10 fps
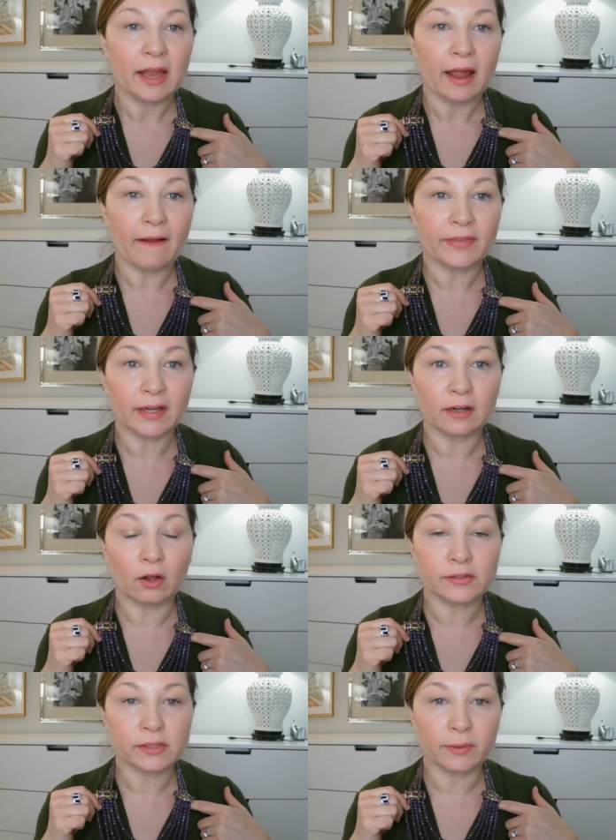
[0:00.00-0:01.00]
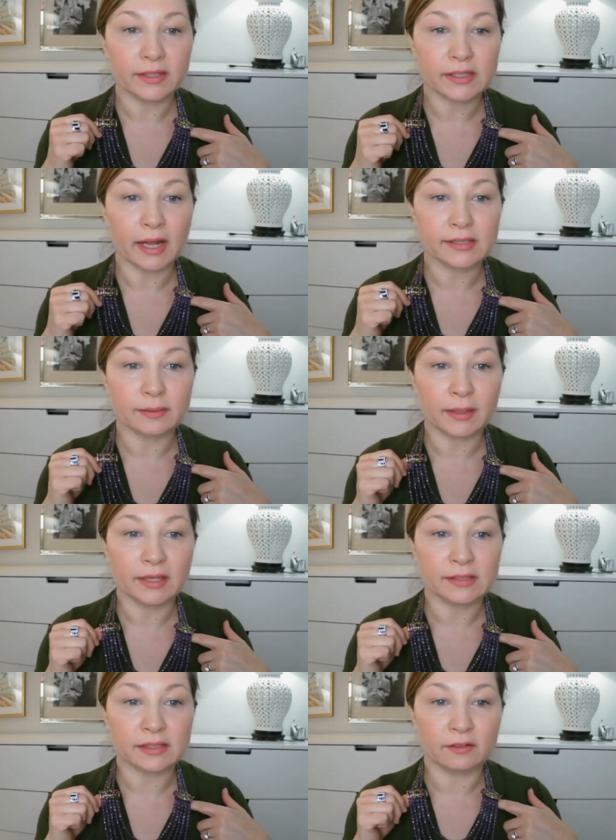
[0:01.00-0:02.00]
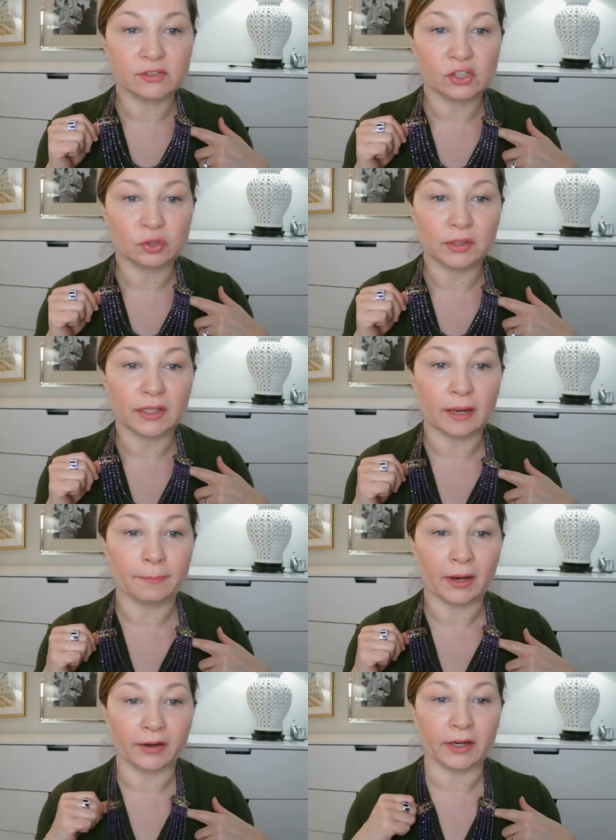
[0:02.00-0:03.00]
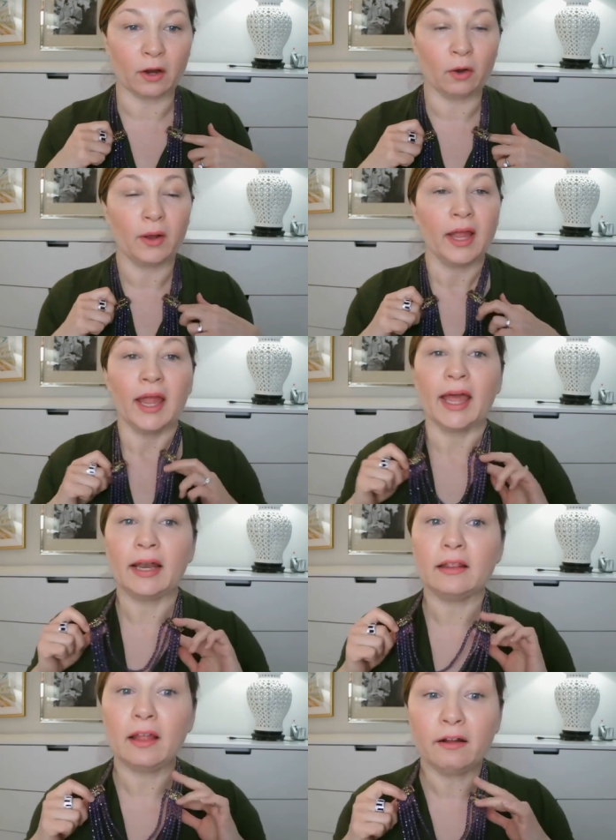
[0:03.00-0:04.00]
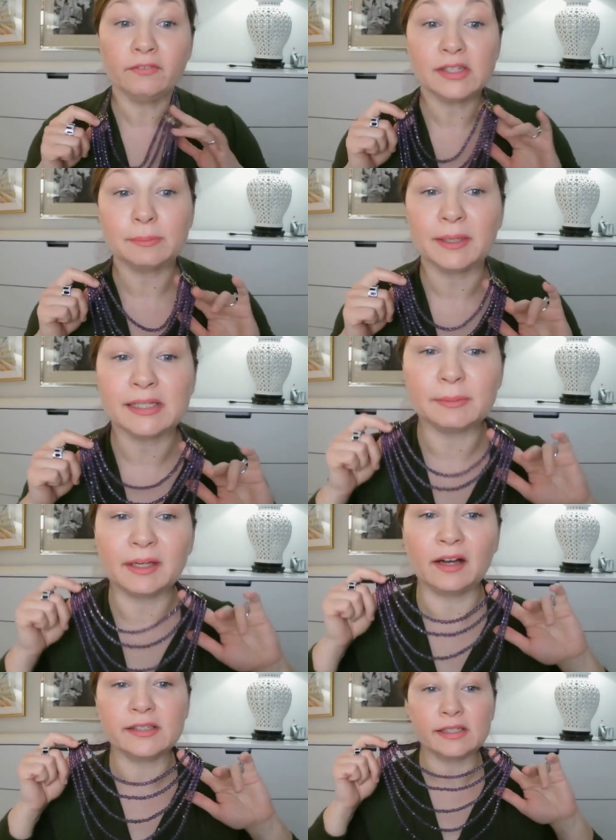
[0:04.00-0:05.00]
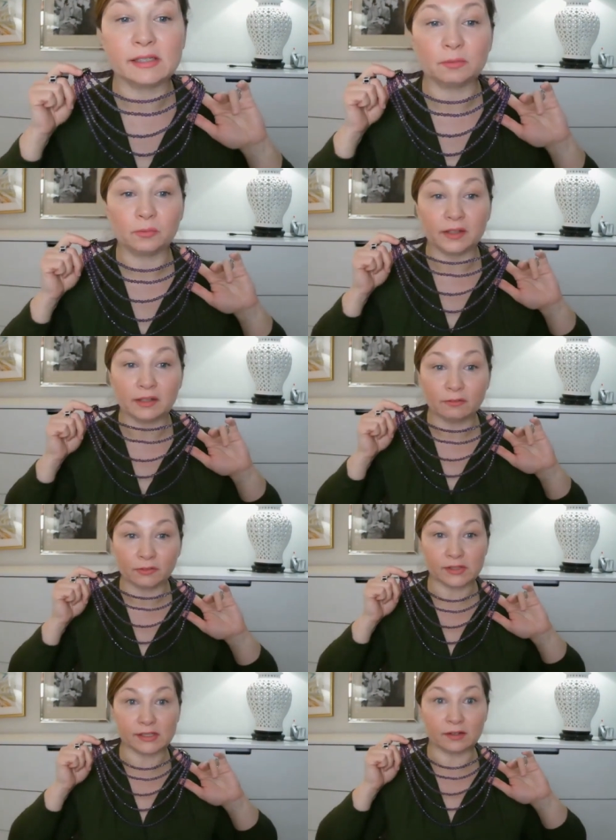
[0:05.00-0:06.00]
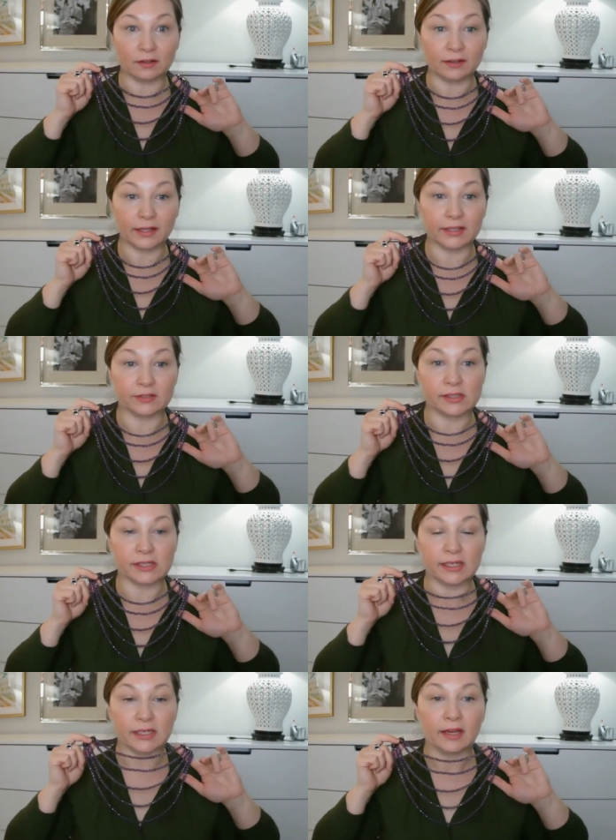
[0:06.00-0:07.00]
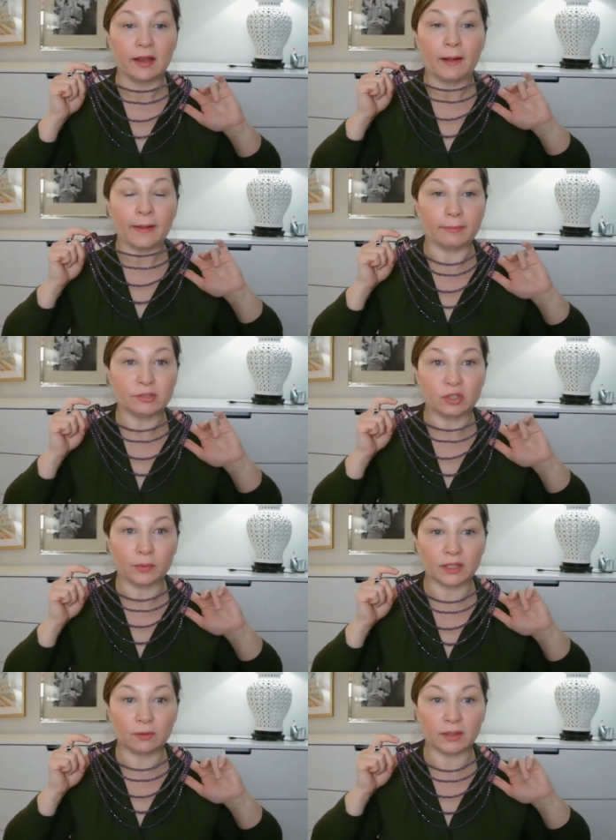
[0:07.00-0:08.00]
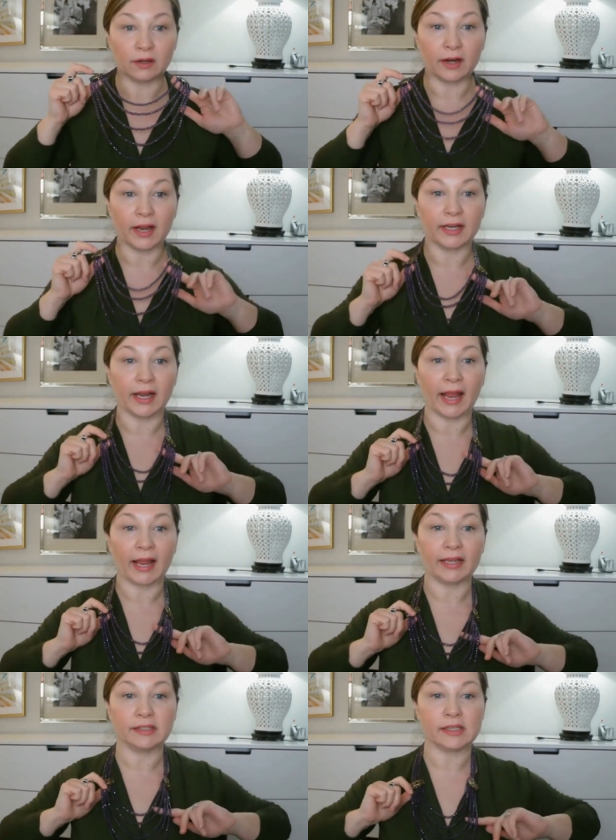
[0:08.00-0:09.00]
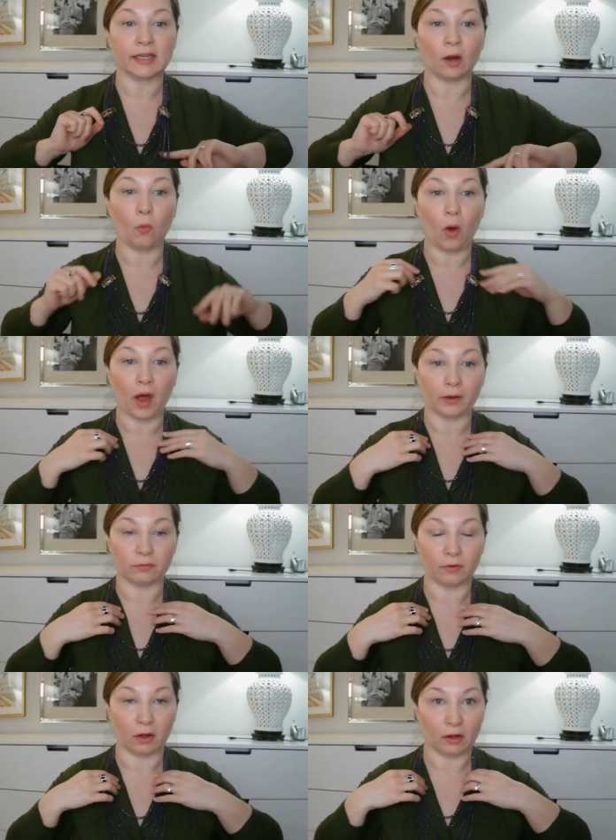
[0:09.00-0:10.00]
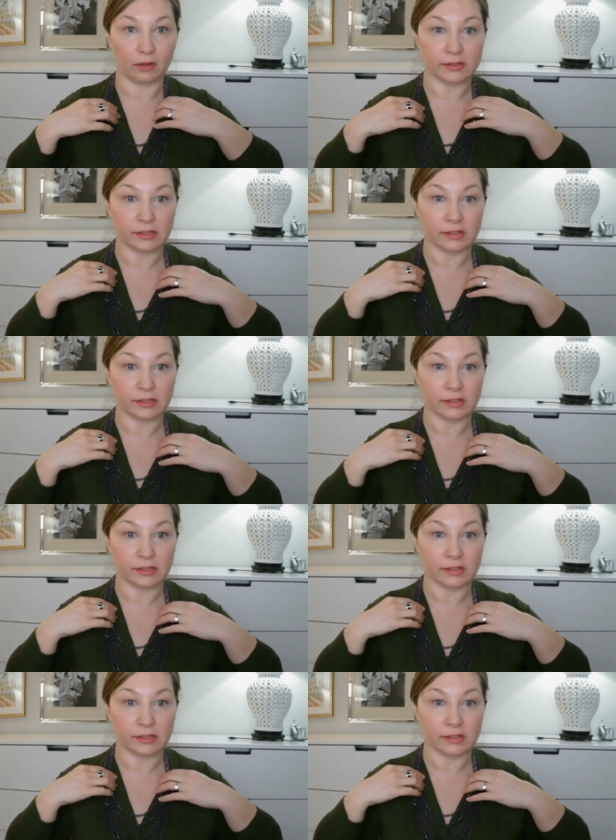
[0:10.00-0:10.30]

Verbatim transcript: And then it also has got some hints of citrine and peridot. And I love this piece because it's really versatile. Like you see, I'm showing you here, and it hangs like a waterfall.